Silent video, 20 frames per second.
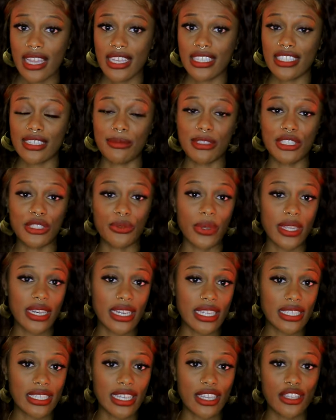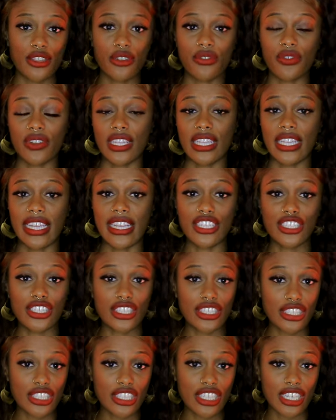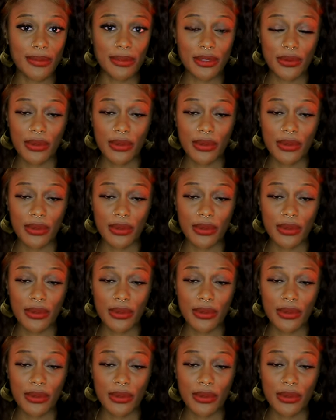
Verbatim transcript: some sweetness in your relationships